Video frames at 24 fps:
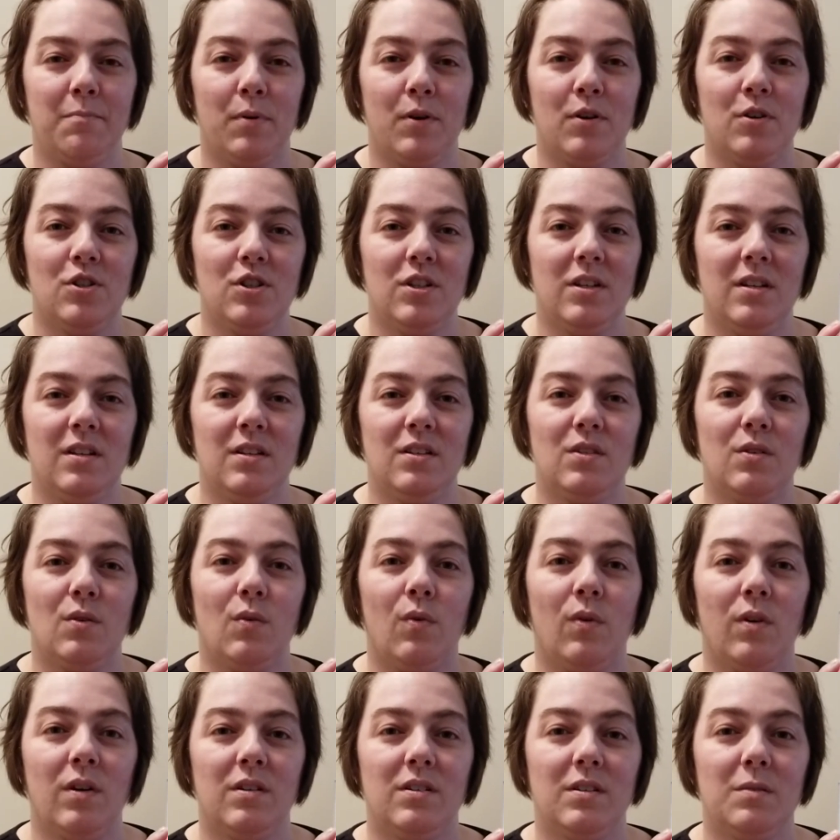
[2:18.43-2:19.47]
purchase
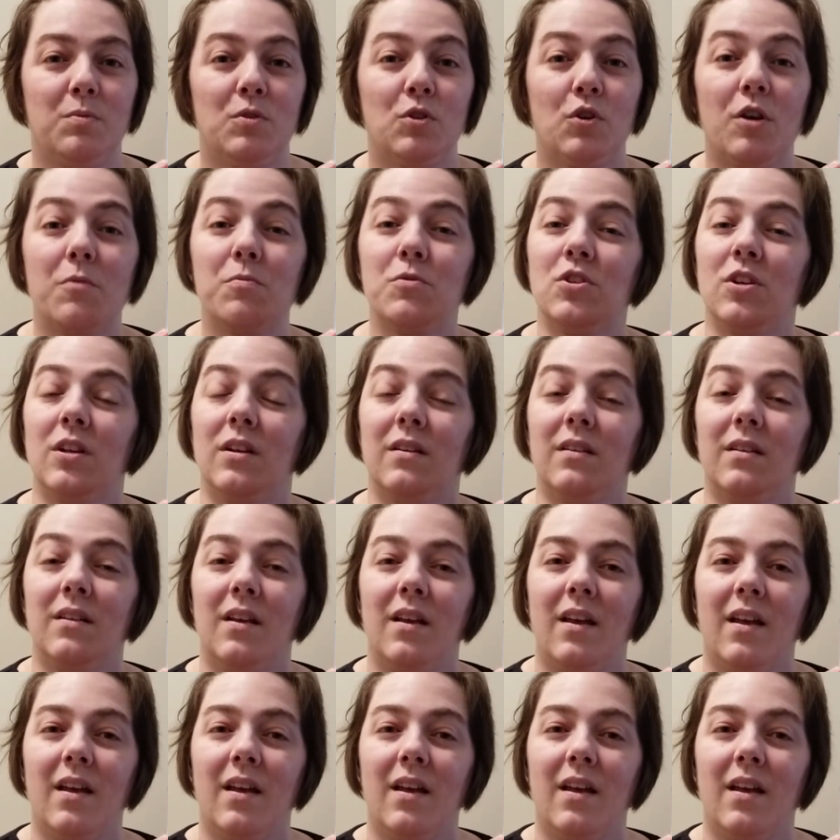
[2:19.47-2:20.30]
or a subscription.